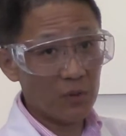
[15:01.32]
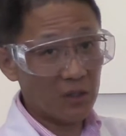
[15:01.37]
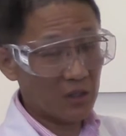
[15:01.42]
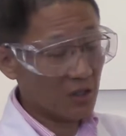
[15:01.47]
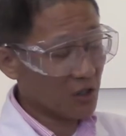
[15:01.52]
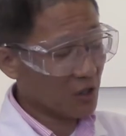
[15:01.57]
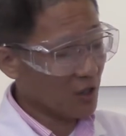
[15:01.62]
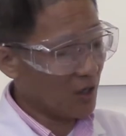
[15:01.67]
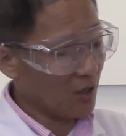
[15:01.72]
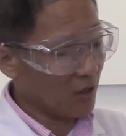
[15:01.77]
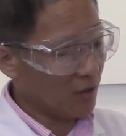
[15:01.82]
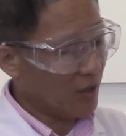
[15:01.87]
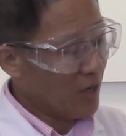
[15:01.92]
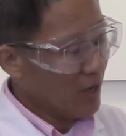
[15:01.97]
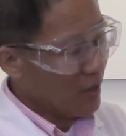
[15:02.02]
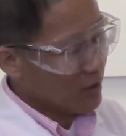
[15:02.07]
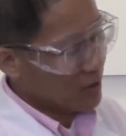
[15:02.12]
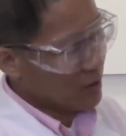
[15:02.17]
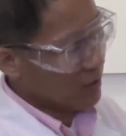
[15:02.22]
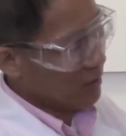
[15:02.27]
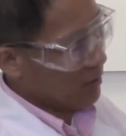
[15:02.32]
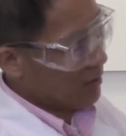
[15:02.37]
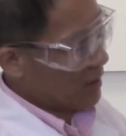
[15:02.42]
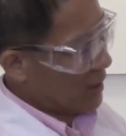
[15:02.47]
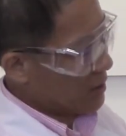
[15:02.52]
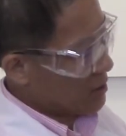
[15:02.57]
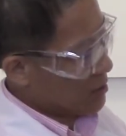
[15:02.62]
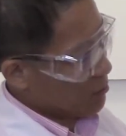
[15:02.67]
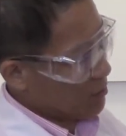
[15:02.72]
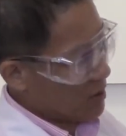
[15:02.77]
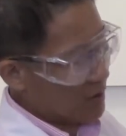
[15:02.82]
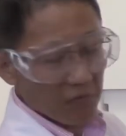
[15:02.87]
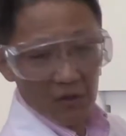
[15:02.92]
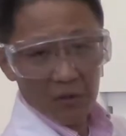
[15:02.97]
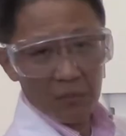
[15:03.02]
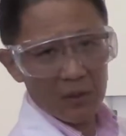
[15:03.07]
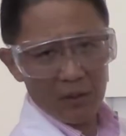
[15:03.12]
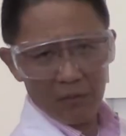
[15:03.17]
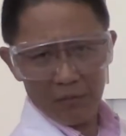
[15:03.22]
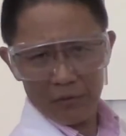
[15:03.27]
pinkish color. So that's roughly
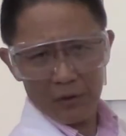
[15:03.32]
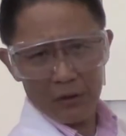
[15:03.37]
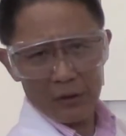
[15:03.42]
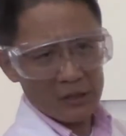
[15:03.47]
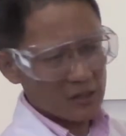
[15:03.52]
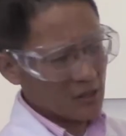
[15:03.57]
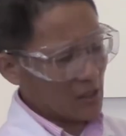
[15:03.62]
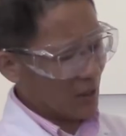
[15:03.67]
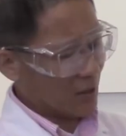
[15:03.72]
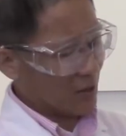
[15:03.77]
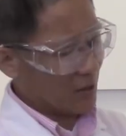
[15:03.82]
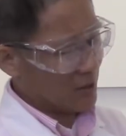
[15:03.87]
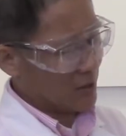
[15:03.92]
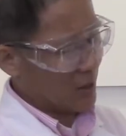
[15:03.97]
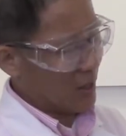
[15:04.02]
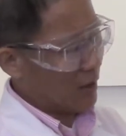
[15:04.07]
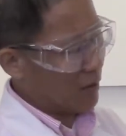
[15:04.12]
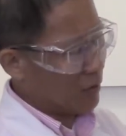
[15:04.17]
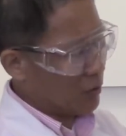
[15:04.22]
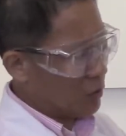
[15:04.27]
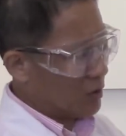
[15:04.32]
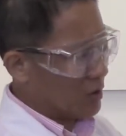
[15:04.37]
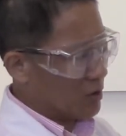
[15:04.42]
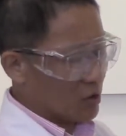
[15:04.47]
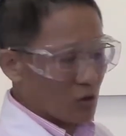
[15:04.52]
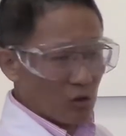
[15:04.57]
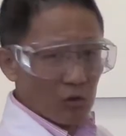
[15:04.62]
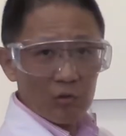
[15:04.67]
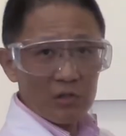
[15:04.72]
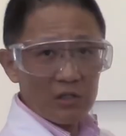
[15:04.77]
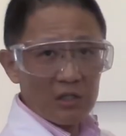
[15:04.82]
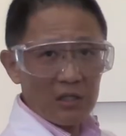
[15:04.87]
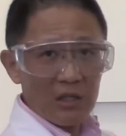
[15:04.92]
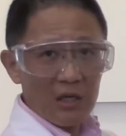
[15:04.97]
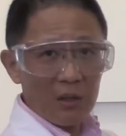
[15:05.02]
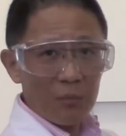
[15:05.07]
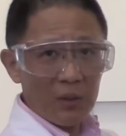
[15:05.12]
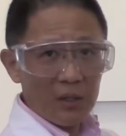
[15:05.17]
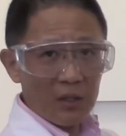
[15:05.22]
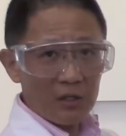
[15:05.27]
about 30 seconds now, and you can still see
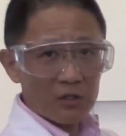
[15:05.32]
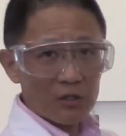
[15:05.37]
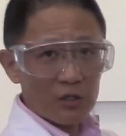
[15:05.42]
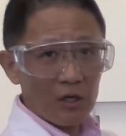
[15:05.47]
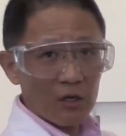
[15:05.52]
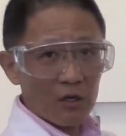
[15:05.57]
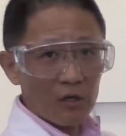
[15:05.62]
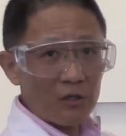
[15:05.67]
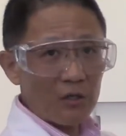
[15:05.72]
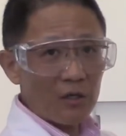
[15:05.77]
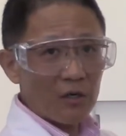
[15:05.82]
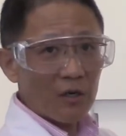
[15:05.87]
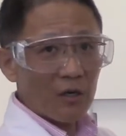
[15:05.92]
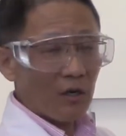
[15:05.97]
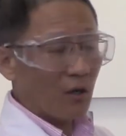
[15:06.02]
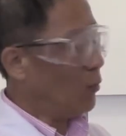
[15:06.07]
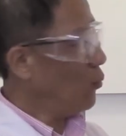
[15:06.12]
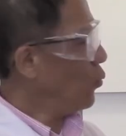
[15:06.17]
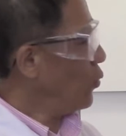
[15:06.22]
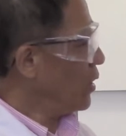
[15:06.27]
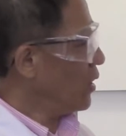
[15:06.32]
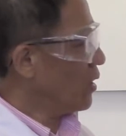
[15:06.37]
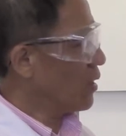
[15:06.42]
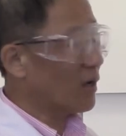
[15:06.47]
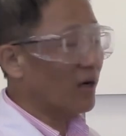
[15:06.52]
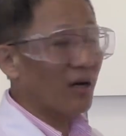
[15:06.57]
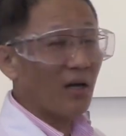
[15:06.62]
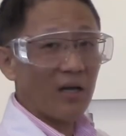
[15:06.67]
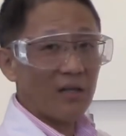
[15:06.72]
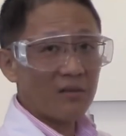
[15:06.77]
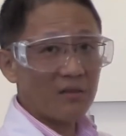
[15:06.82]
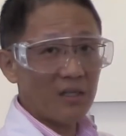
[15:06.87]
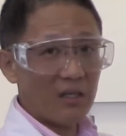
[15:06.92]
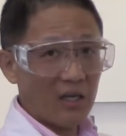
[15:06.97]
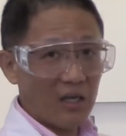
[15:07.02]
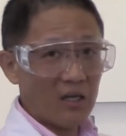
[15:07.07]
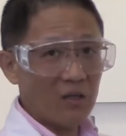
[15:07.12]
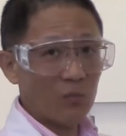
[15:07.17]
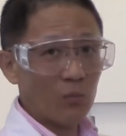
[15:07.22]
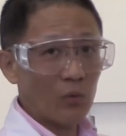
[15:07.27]
that pinkish color, and we are at the
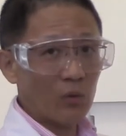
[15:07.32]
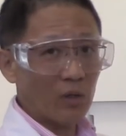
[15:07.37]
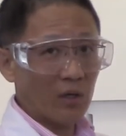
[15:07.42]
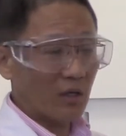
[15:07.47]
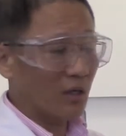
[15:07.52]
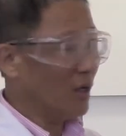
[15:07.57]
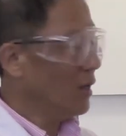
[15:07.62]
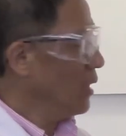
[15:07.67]
end point.